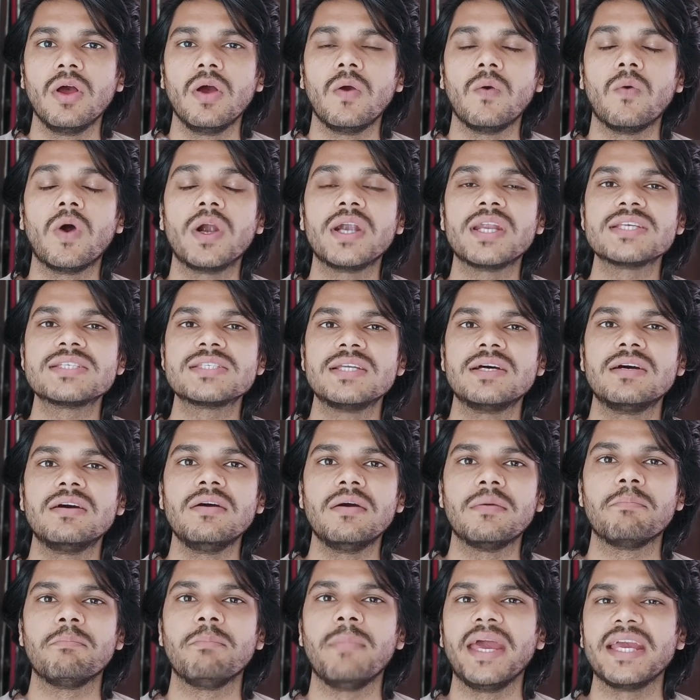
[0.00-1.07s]
what is
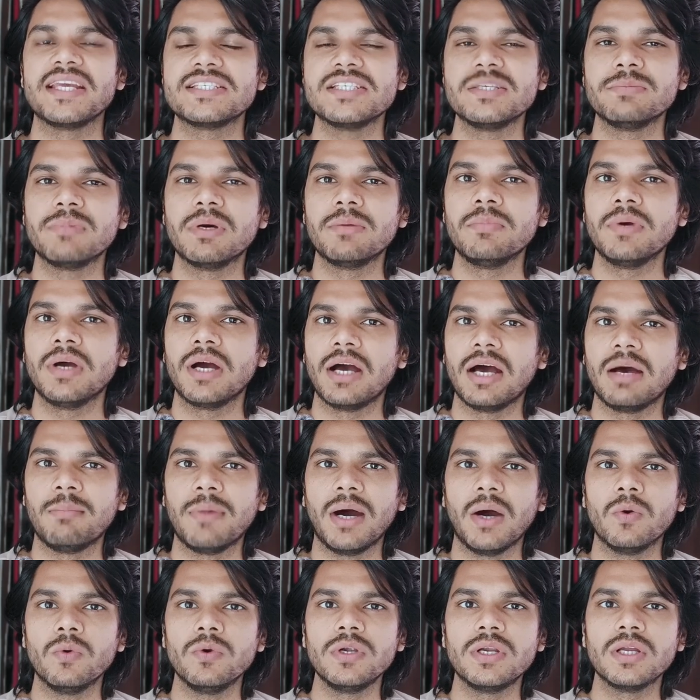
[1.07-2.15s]
the maximum
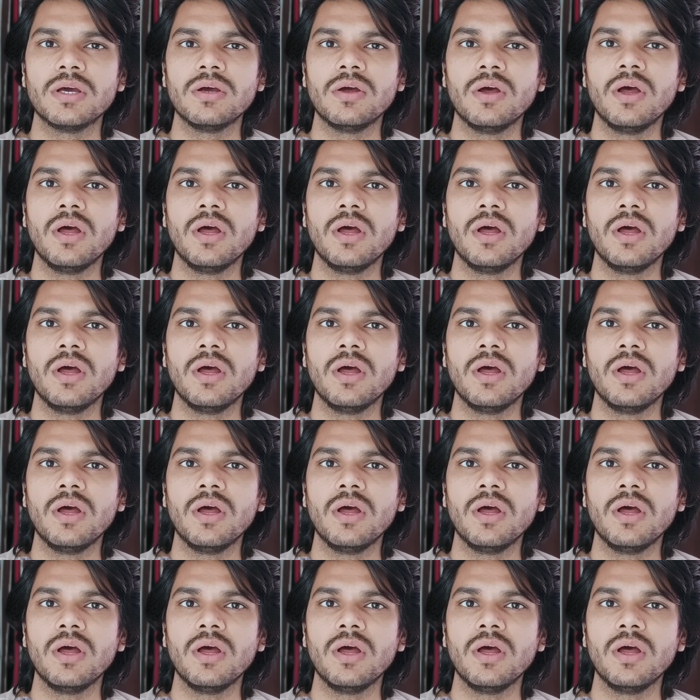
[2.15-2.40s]
amount